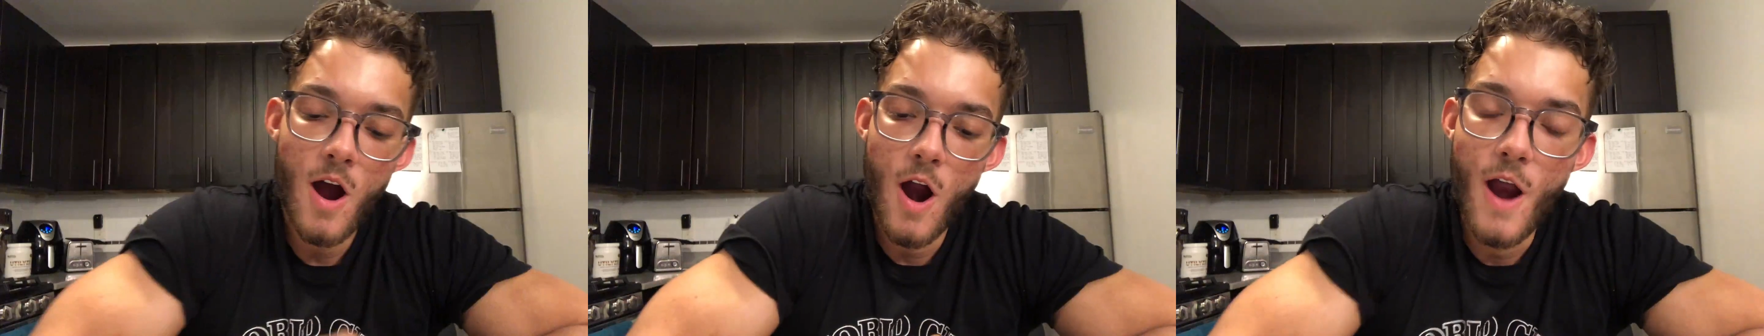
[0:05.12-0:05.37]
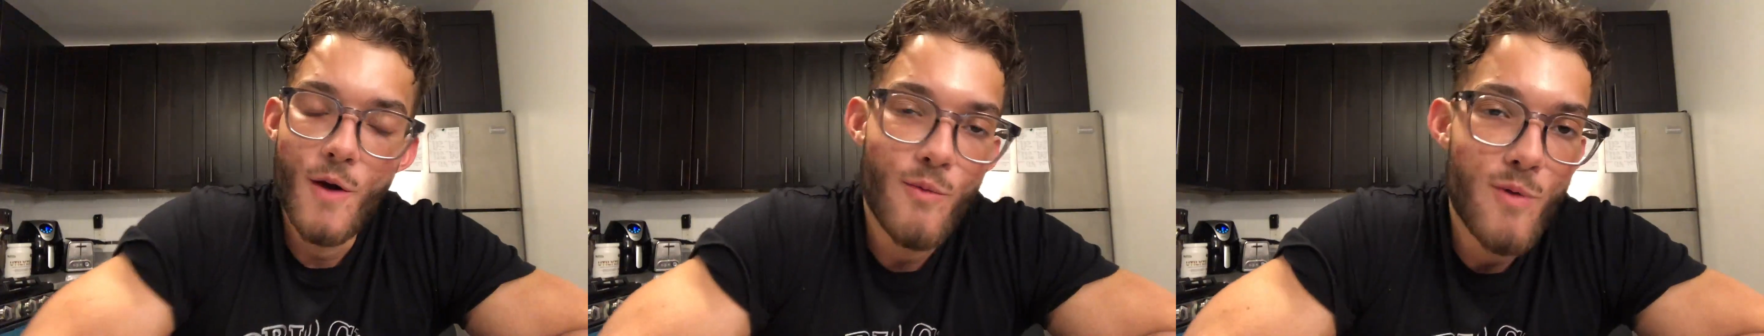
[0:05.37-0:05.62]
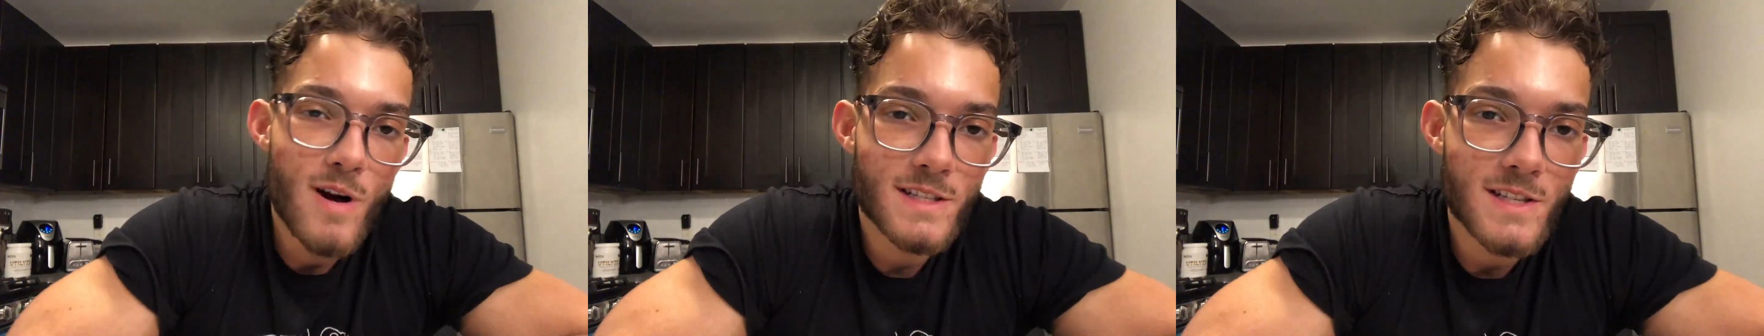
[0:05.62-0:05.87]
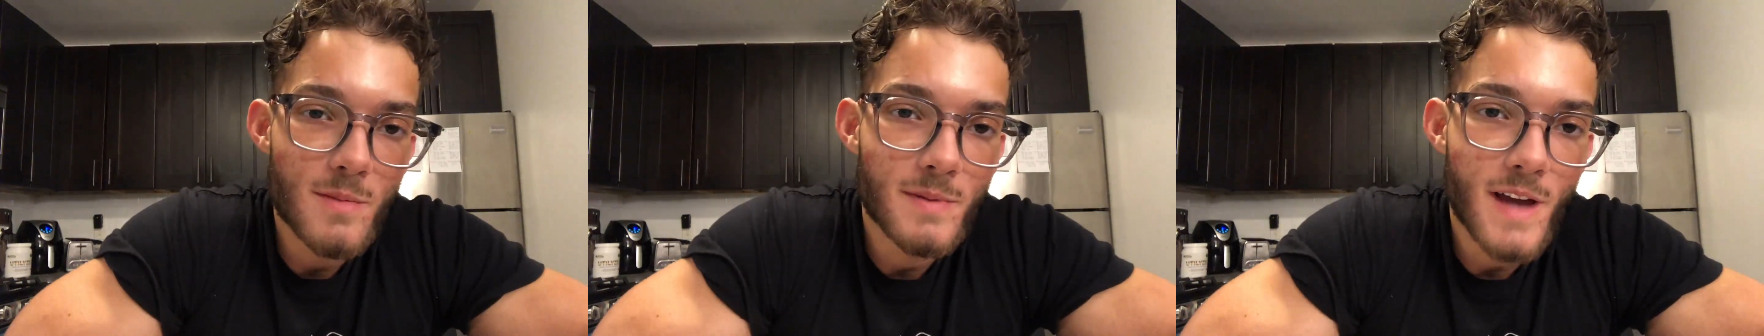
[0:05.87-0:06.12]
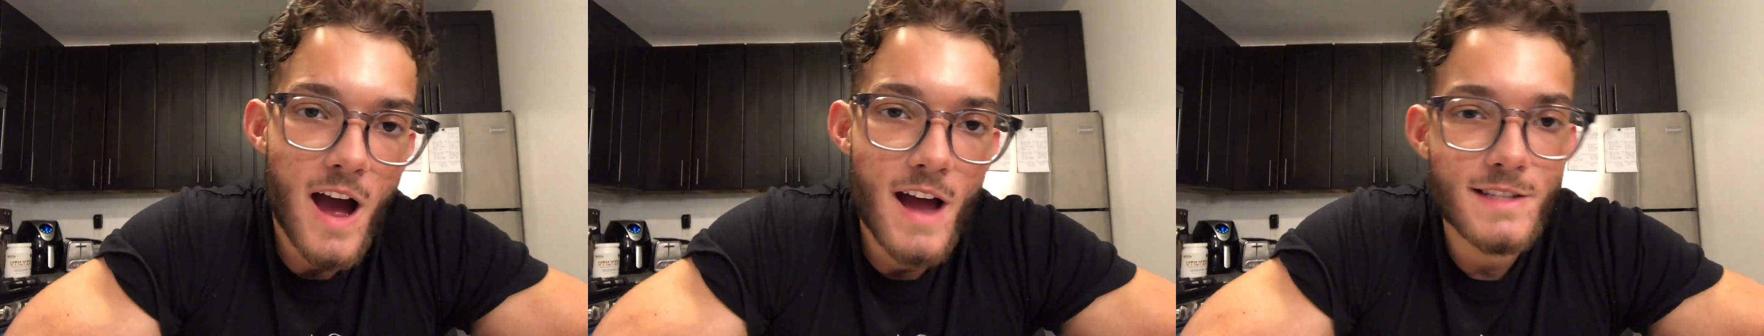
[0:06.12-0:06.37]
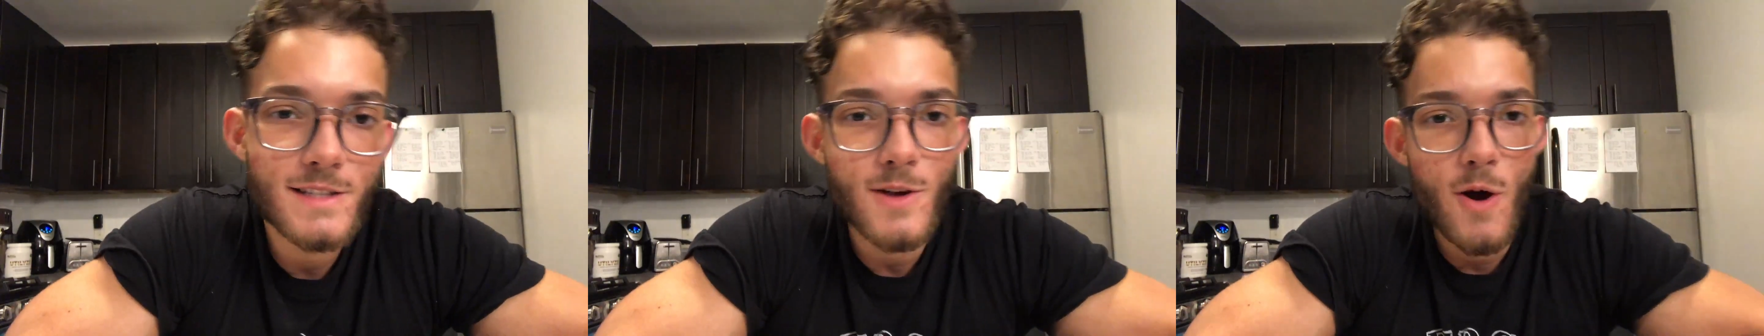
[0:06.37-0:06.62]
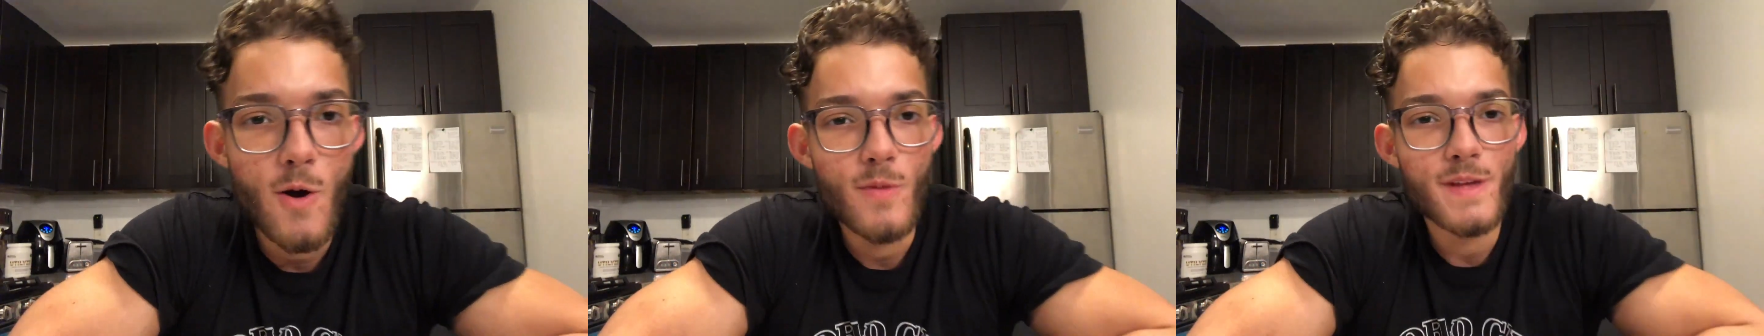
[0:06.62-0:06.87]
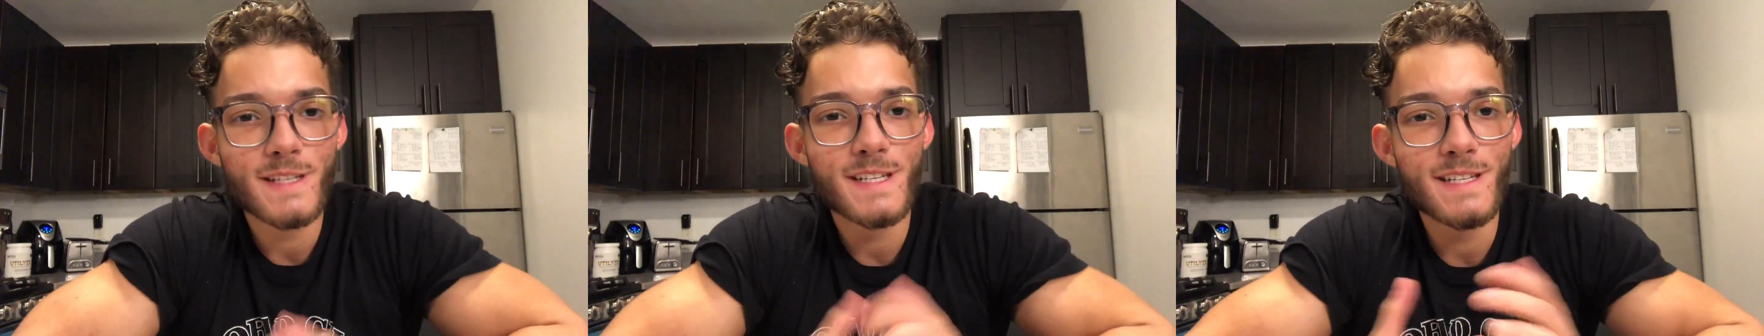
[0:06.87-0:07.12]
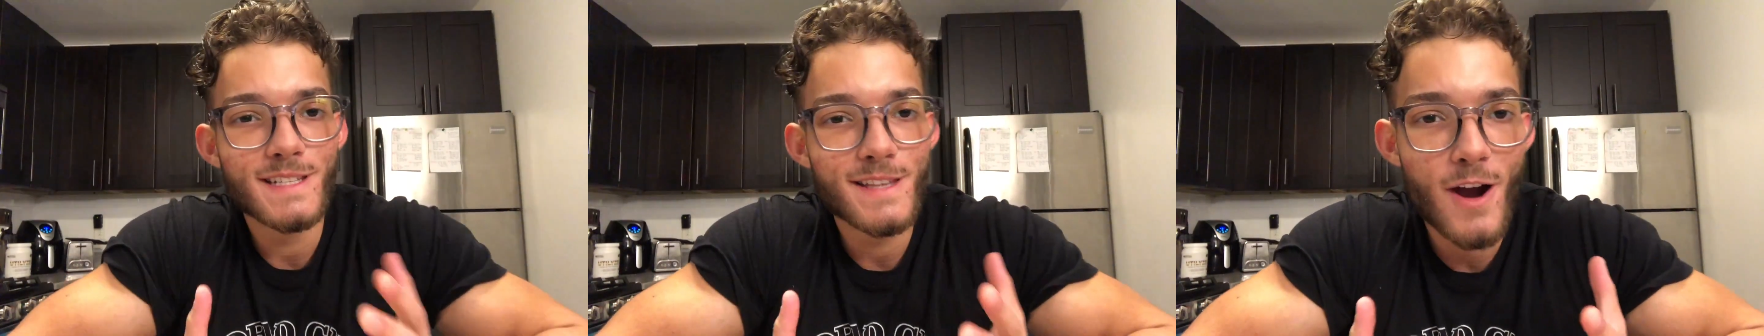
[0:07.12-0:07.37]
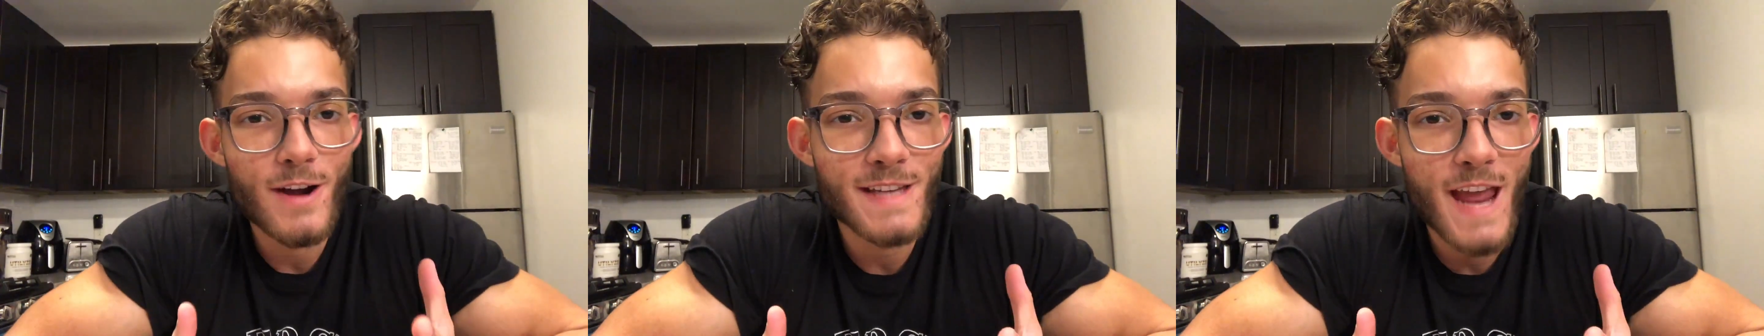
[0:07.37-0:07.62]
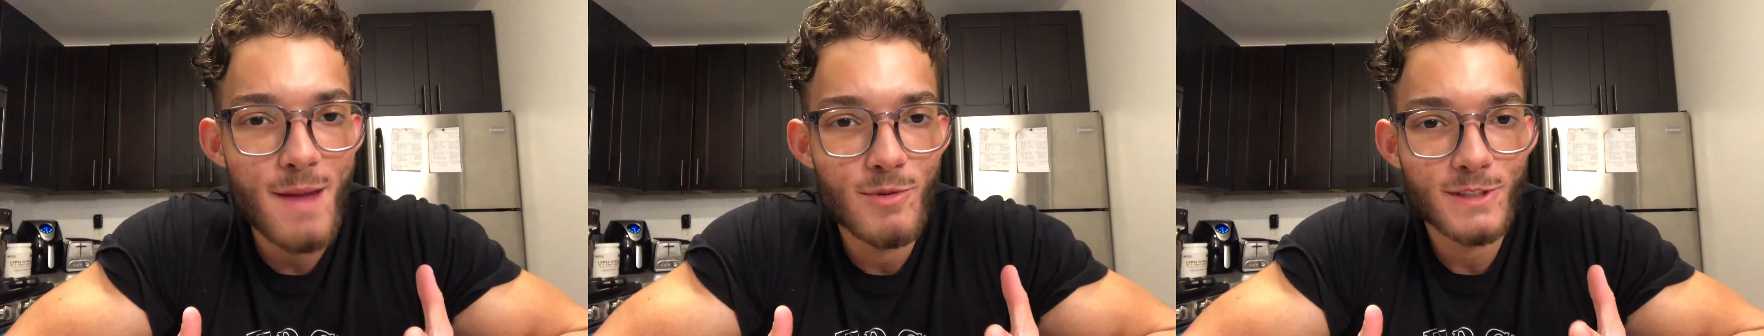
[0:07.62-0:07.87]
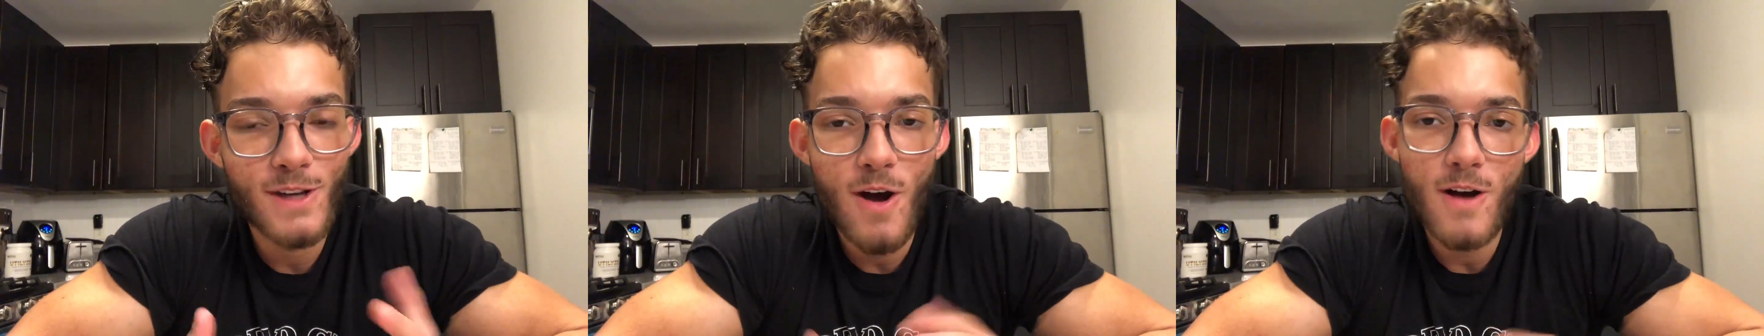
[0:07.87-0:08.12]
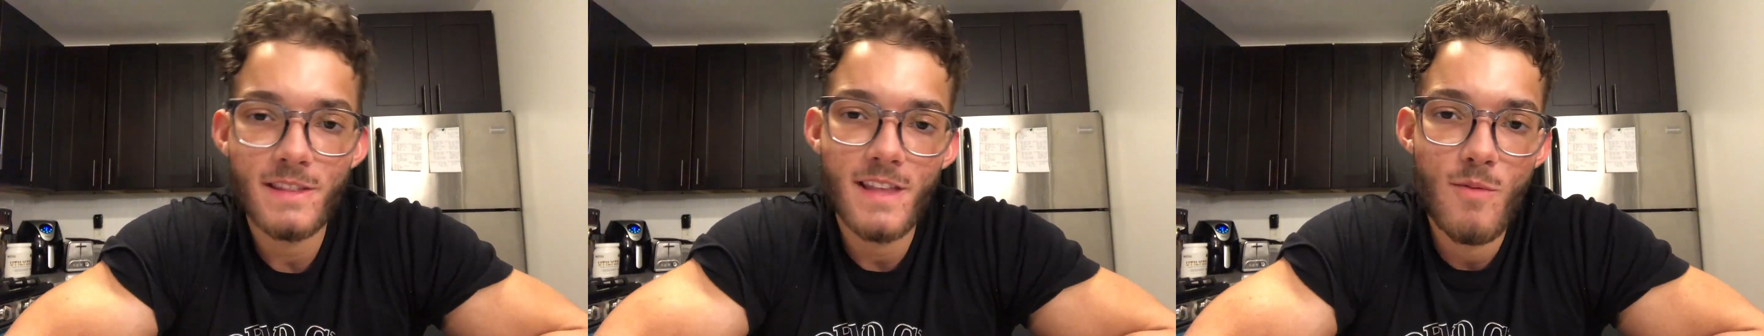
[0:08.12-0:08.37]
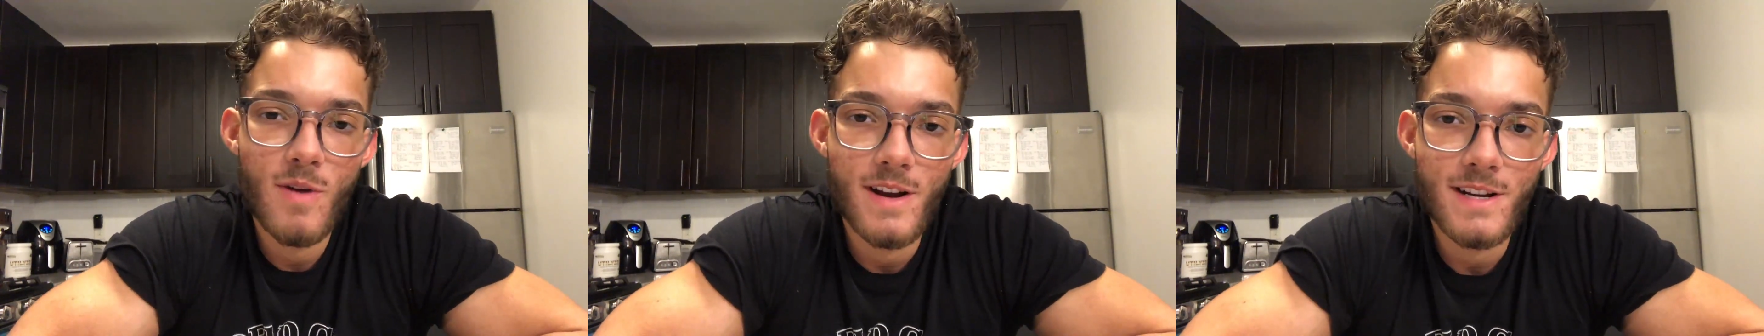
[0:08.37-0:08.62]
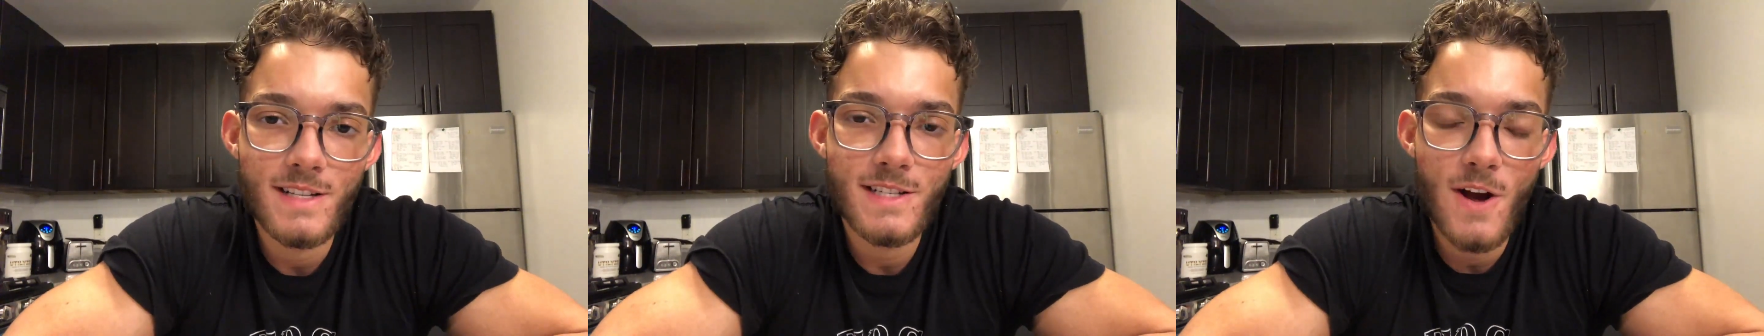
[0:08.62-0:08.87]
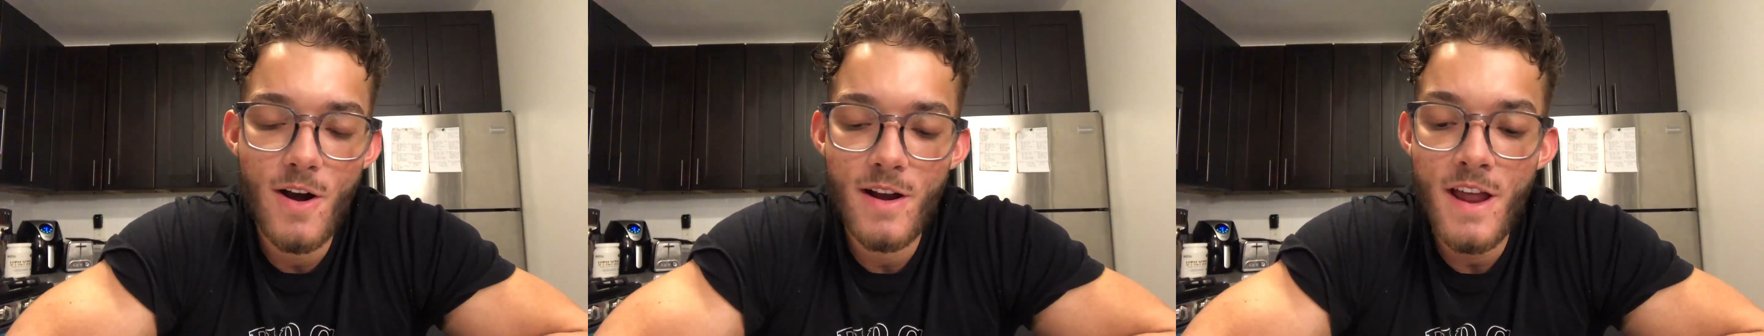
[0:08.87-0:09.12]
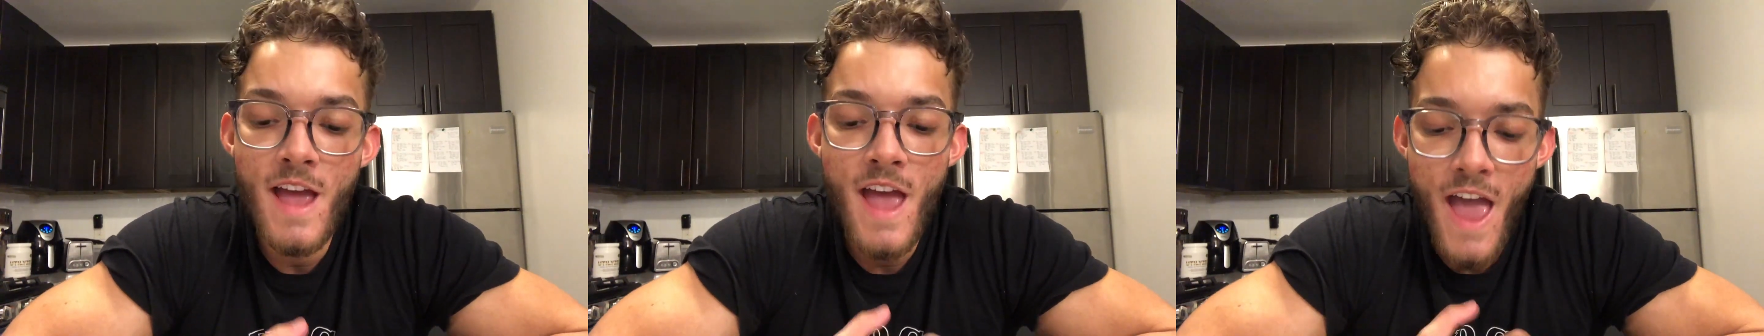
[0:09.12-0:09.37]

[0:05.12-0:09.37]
All right, what's up, guys? So this is our table talk that we're gonna start